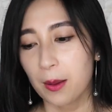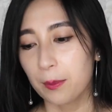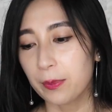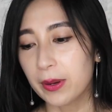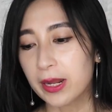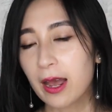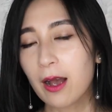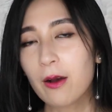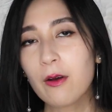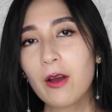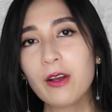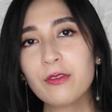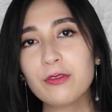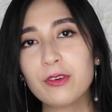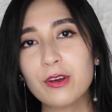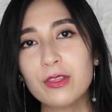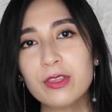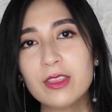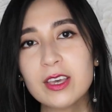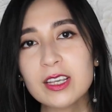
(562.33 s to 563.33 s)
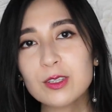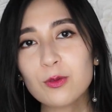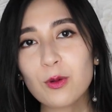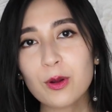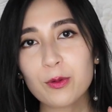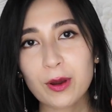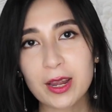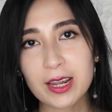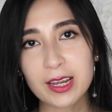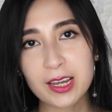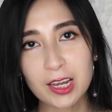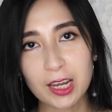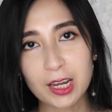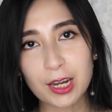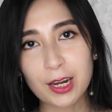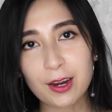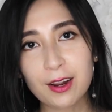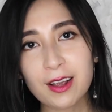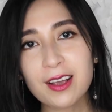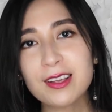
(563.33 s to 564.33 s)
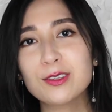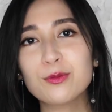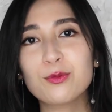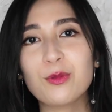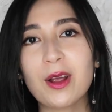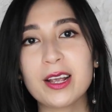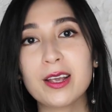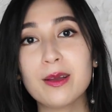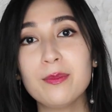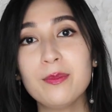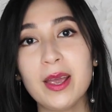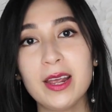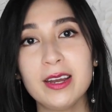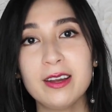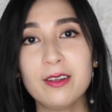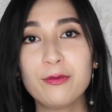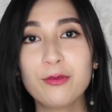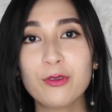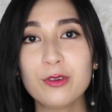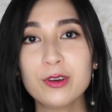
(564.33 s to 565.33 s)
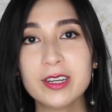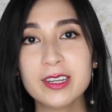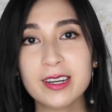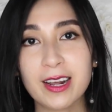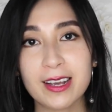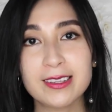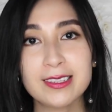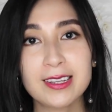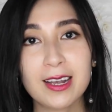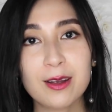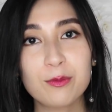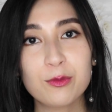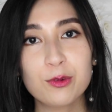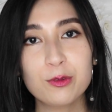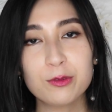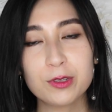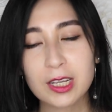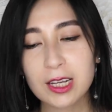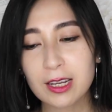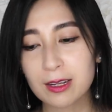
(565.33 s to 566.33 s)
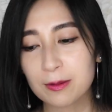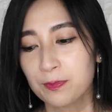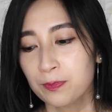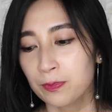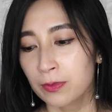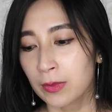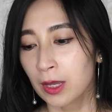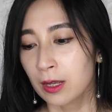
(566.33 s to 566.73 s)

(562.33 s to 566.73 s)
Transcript: But however, this one right here is recommended for the nighttime routine.